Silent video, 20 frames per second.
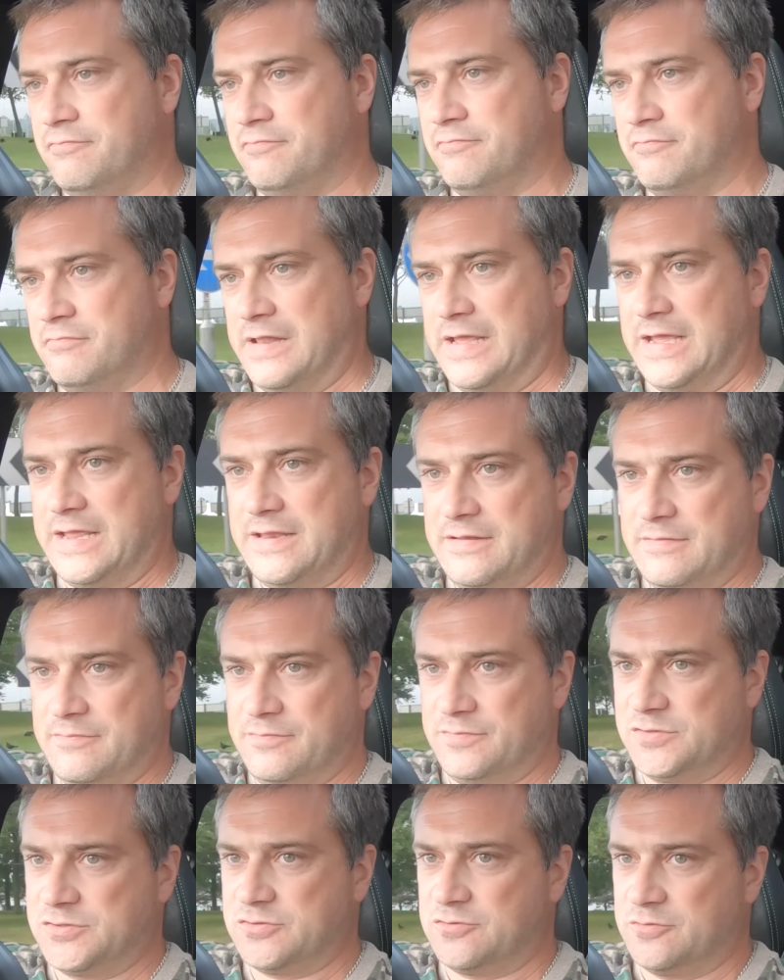letting
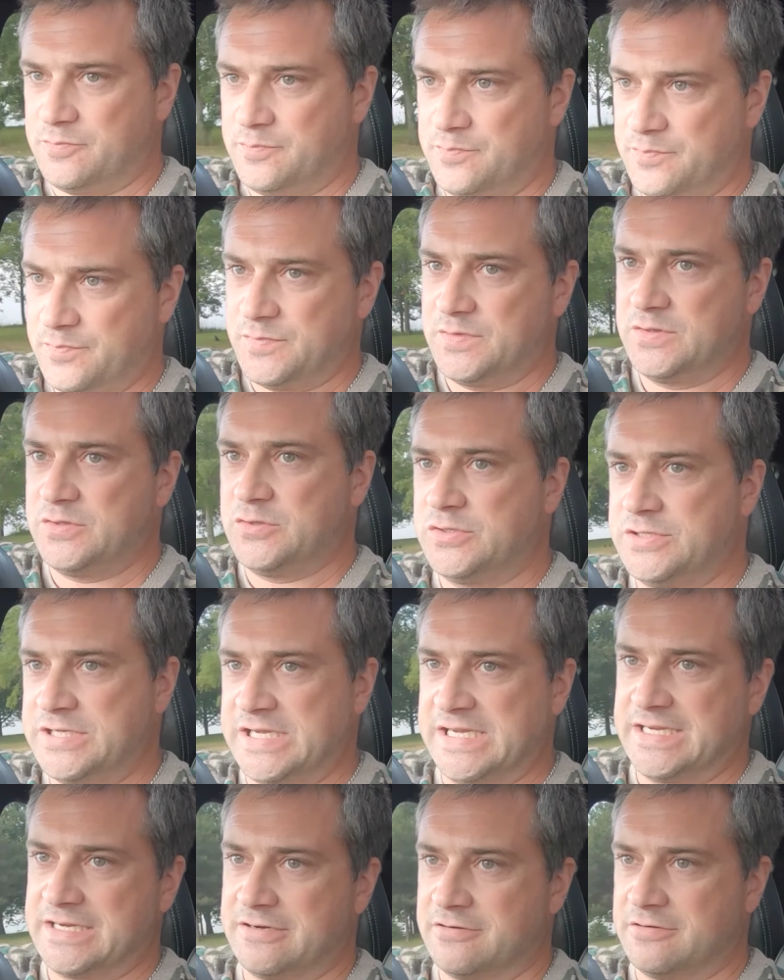them sort of
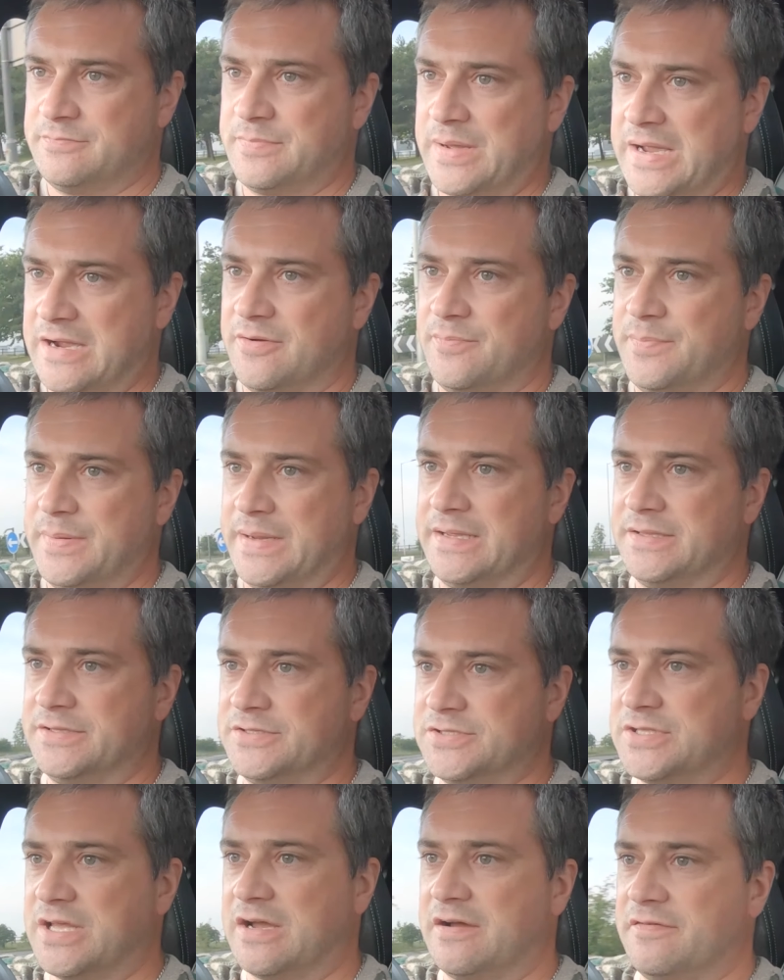tinker about a bit and
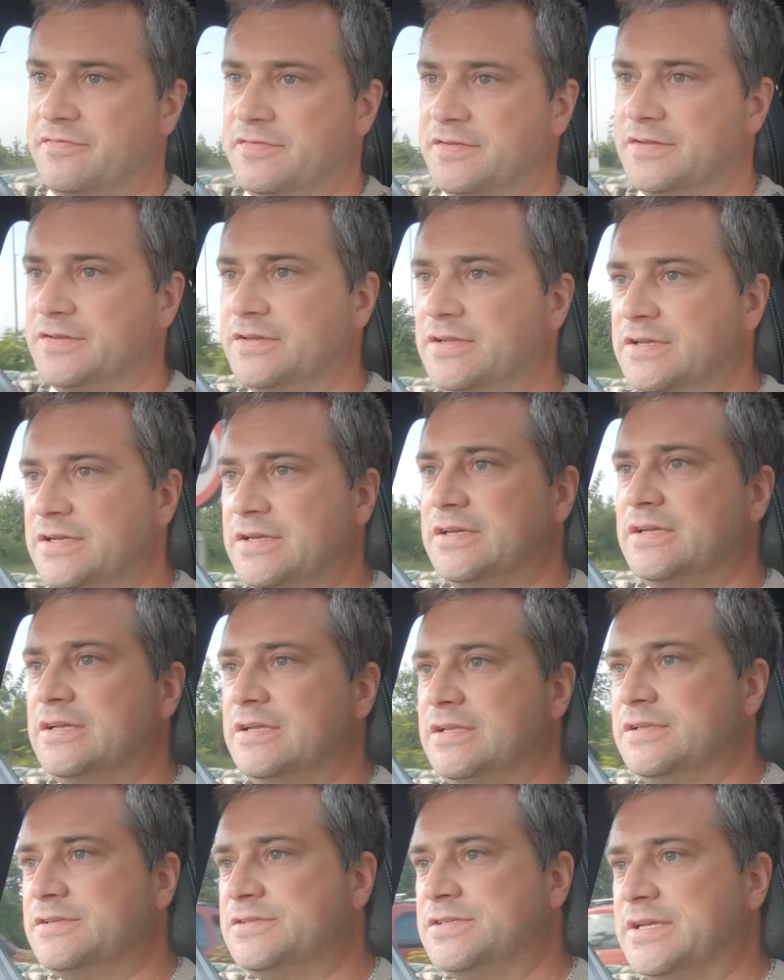stuff
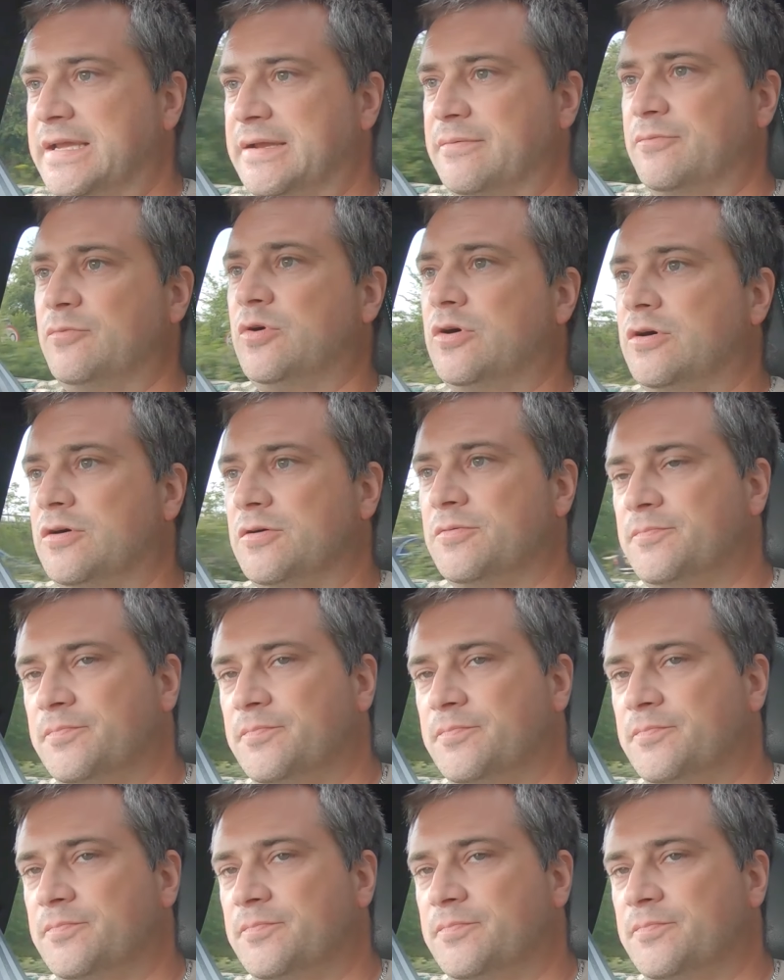and seeing what